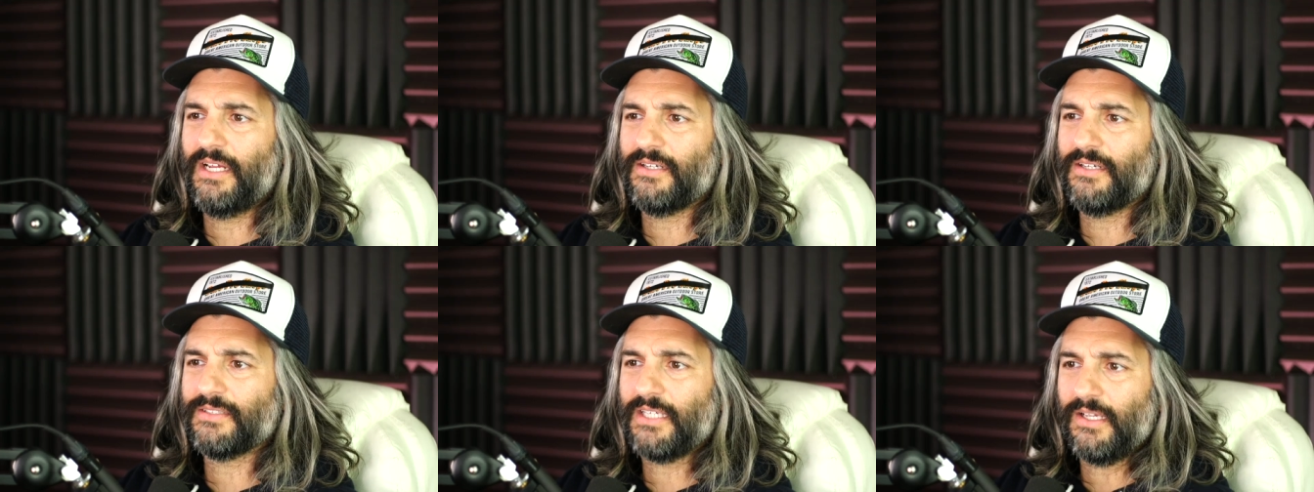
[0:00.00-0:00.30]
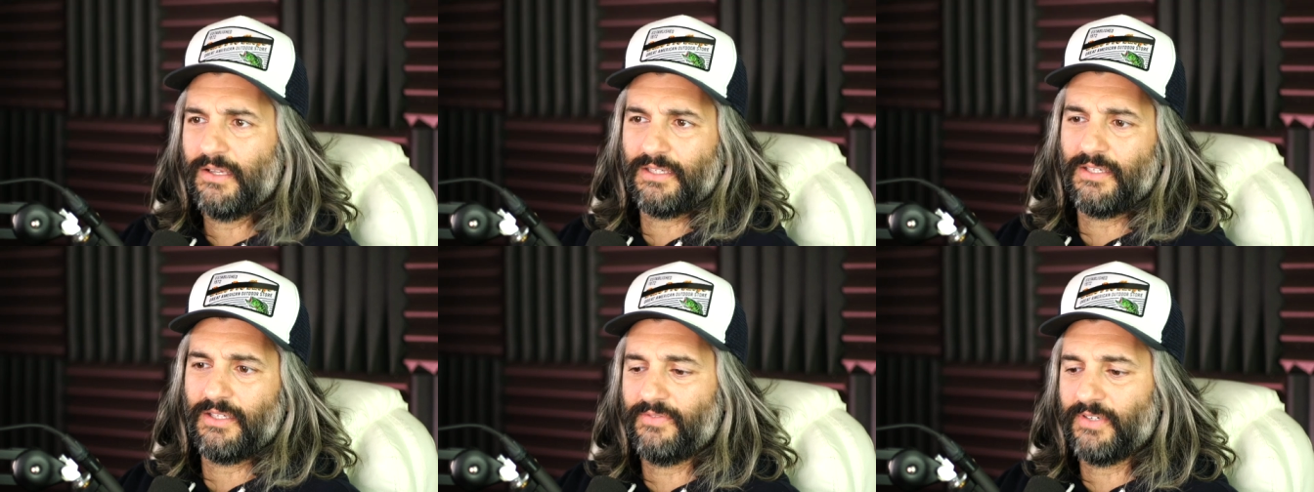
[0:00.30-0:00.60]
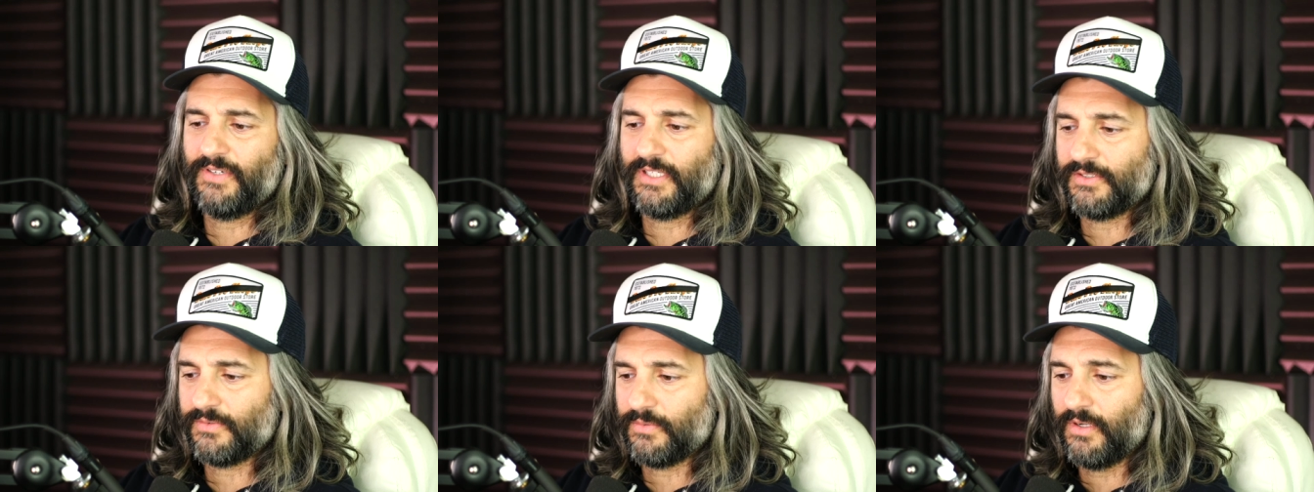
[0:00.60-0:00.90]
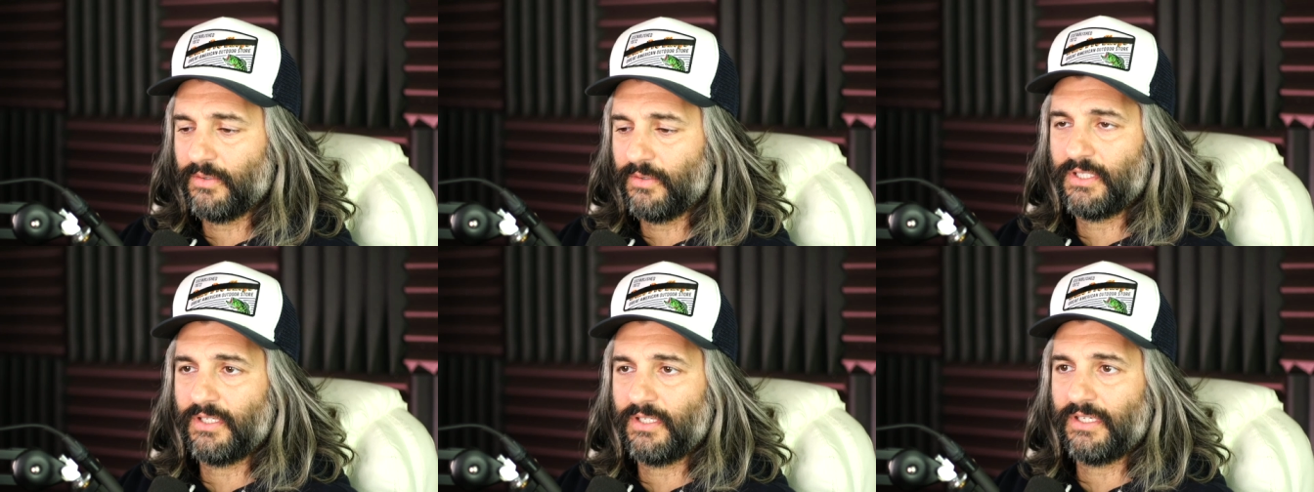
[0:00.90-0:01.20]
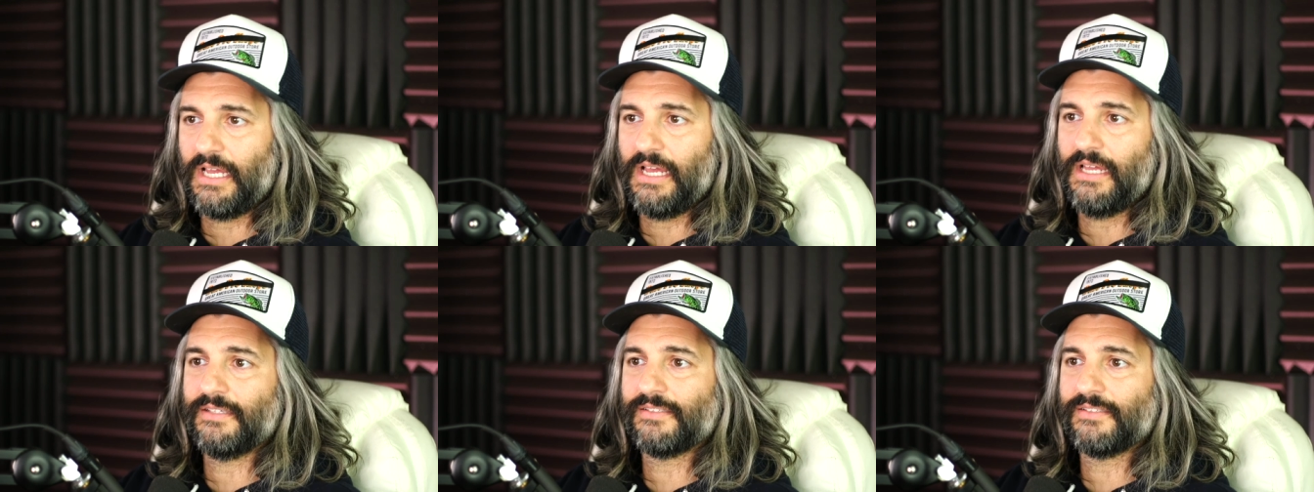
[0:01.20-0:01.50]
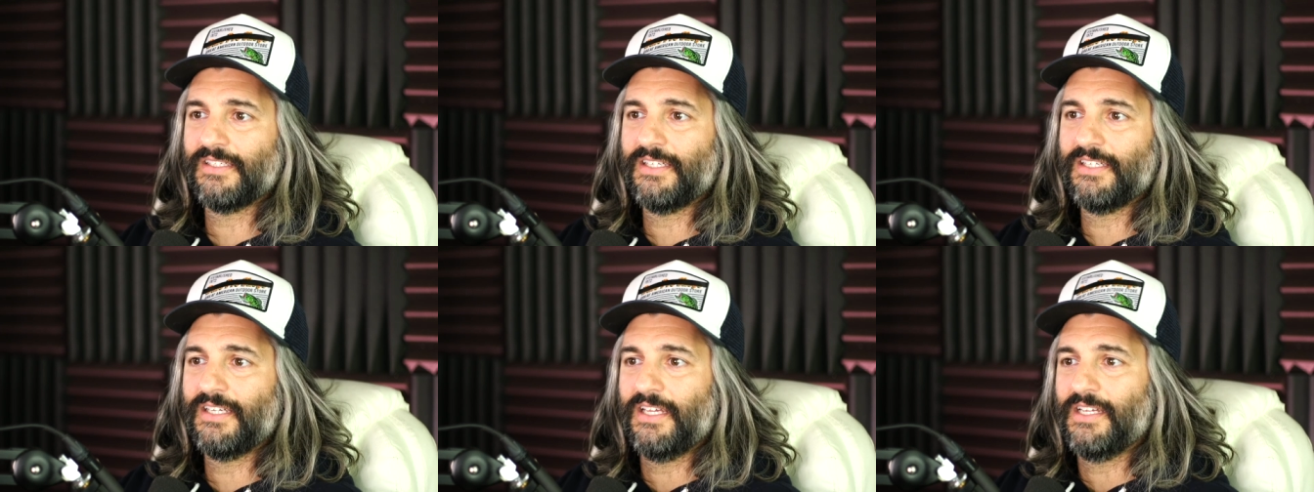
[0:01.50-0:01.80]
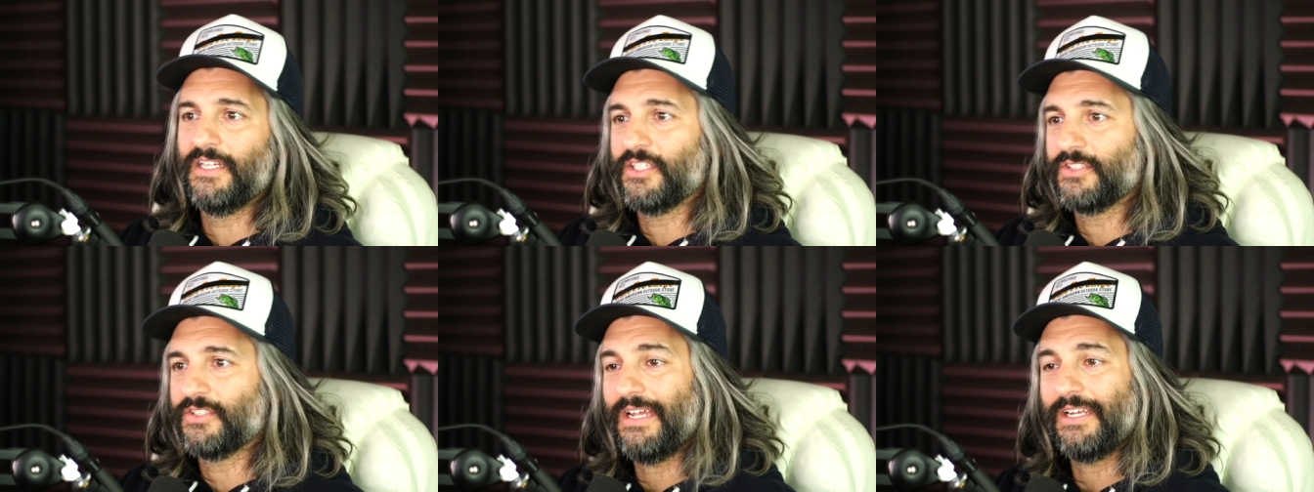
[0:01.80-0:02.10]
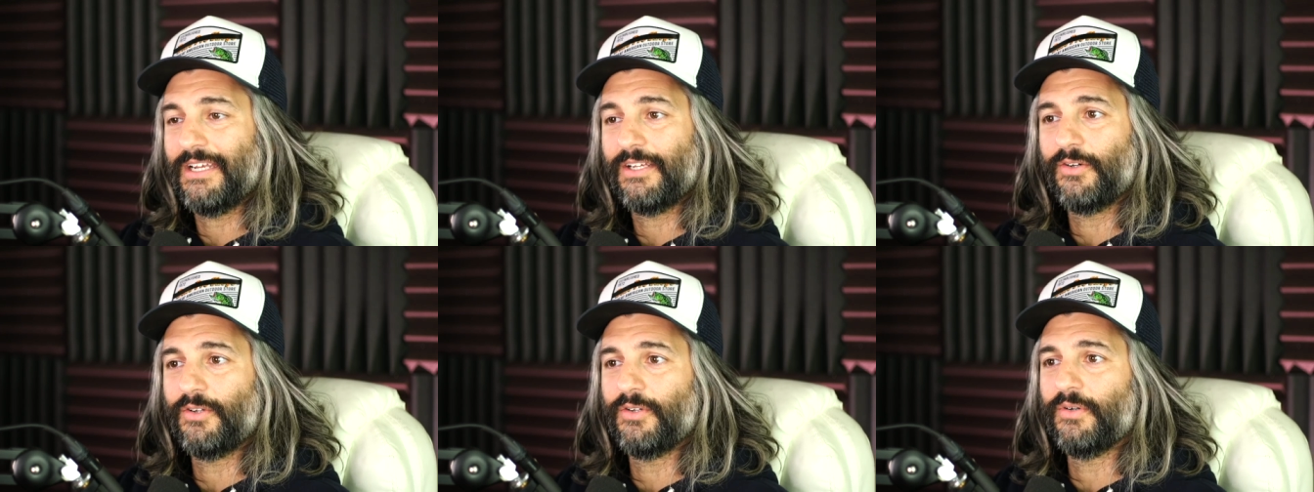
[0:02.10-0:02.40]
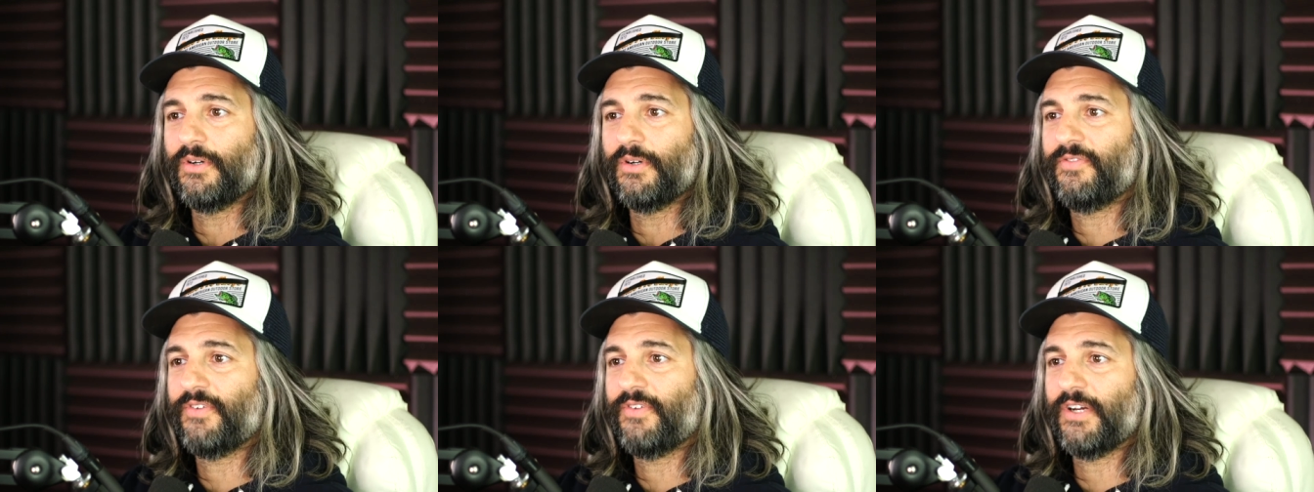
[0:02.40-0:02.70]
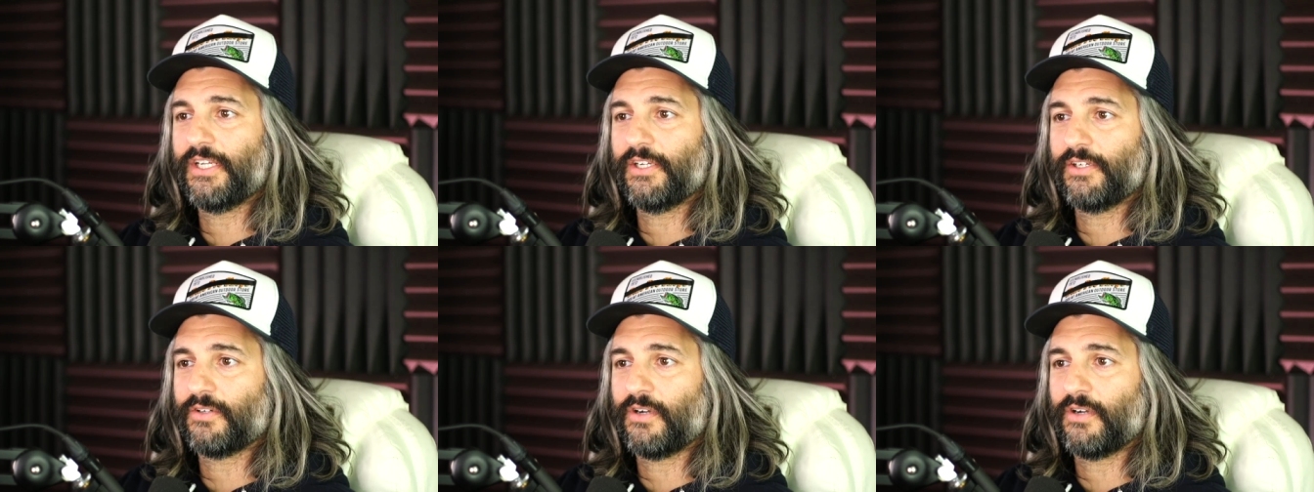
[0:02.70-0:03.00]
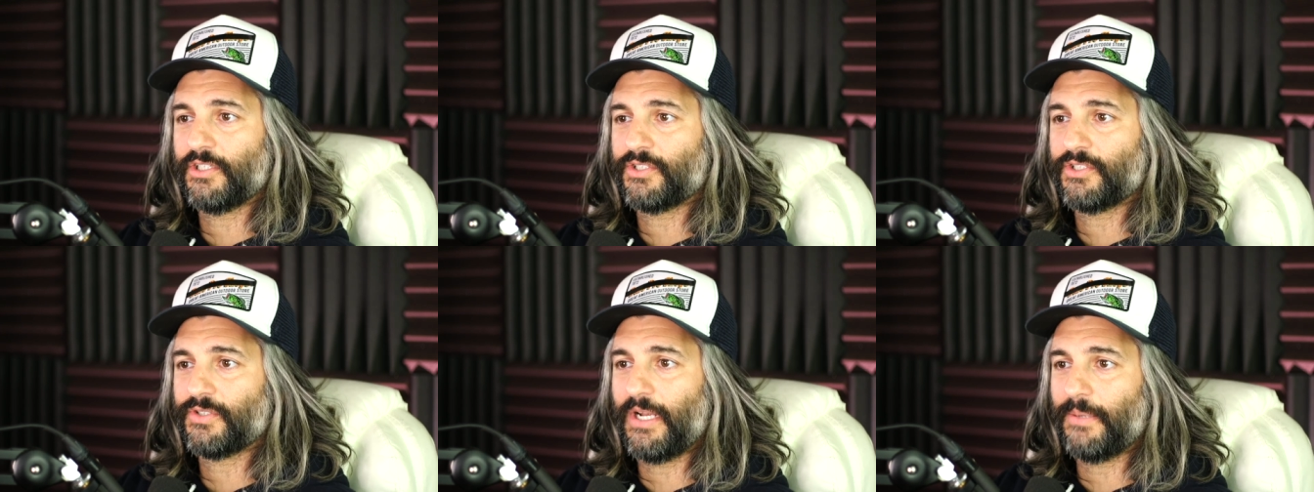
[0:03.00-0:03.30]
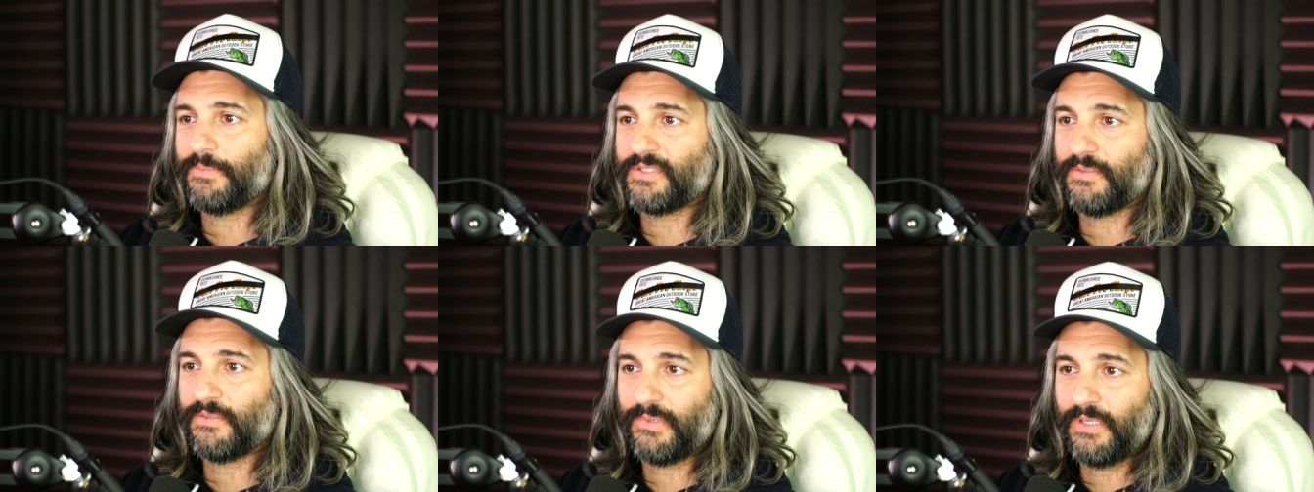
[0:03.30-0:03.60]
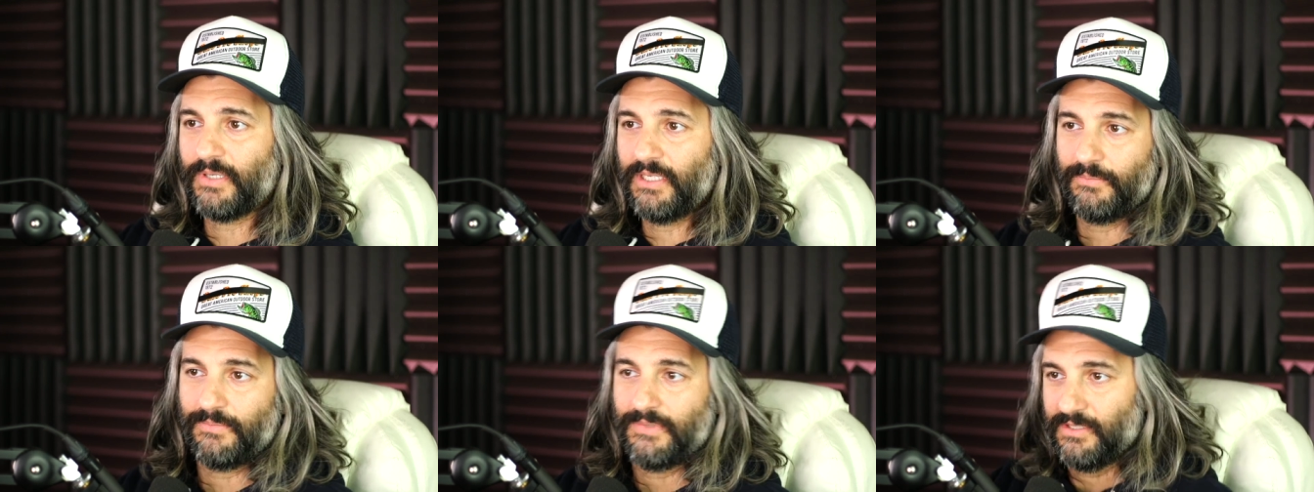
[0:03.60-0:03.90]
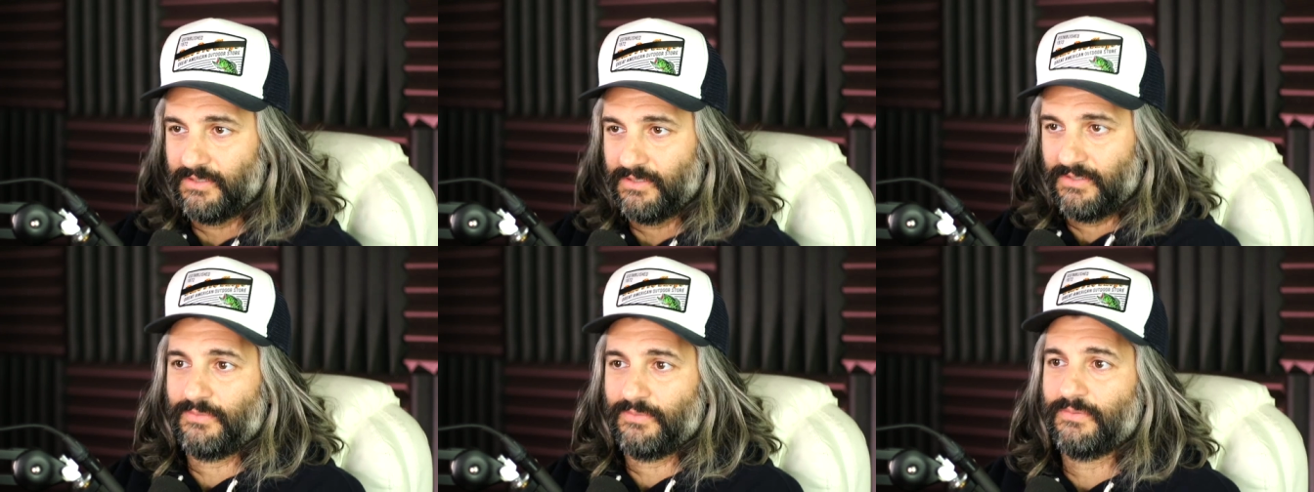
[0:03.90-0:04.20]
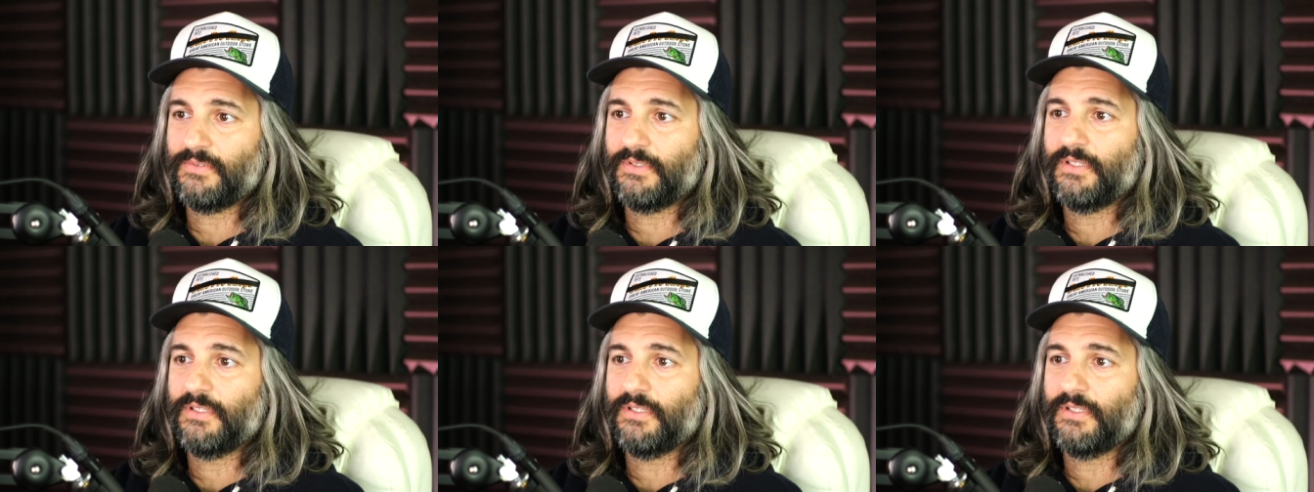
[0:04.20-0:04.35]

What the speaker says: I was like, what the fuck is wrong with you guys? So I had to go to a fucking Crunchwrap Supreme because